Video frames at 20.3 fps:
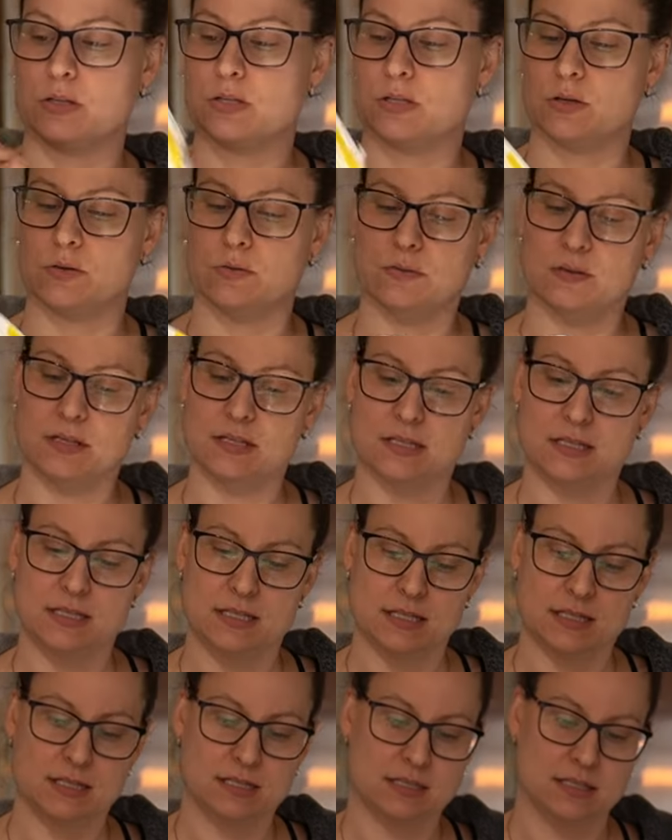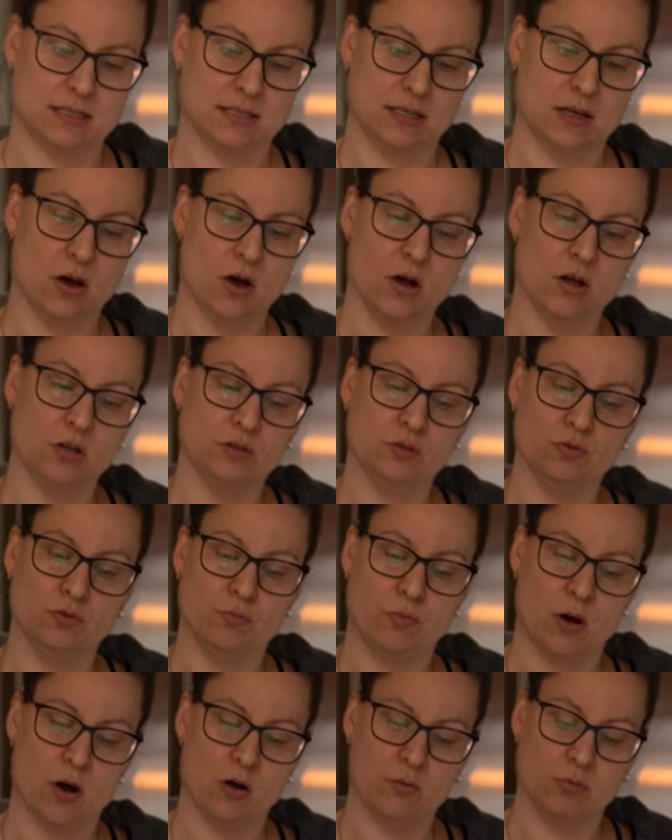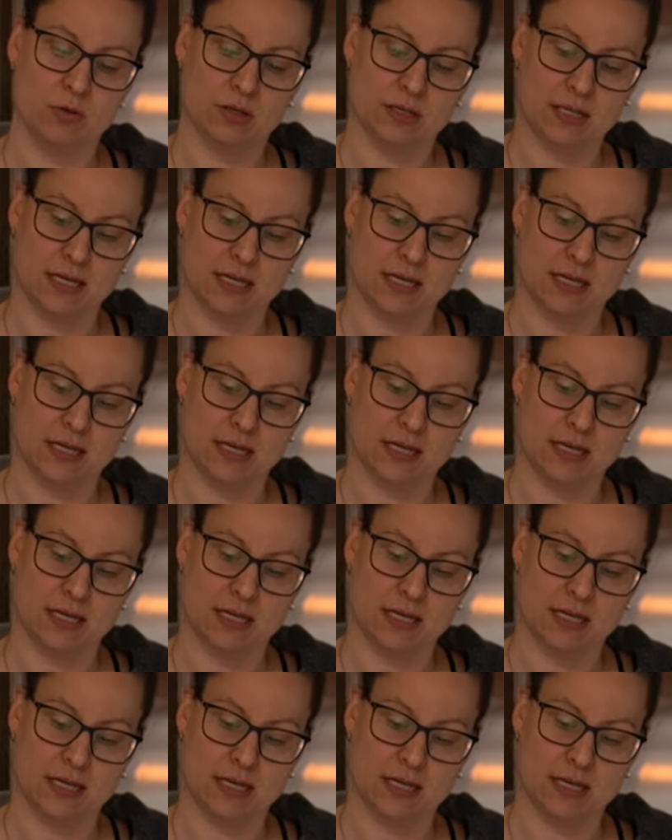So this is the all new ball book,